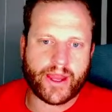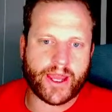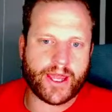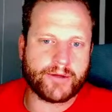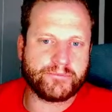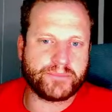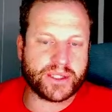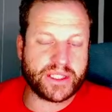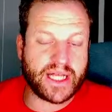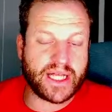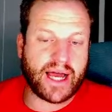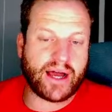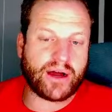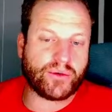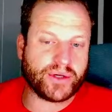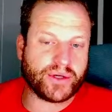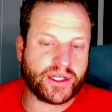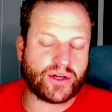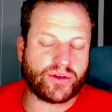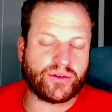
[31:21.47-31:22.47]
But now
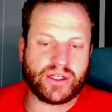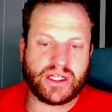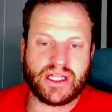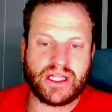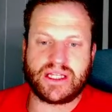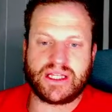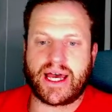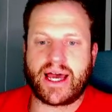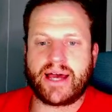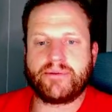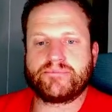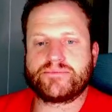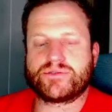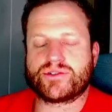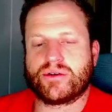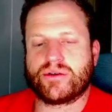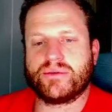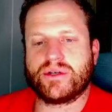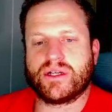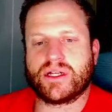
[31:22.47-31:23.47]
we don't need that. So
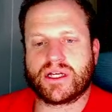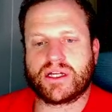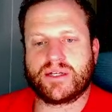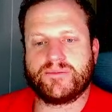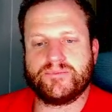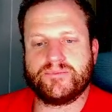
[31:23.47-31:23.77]
I'm gonna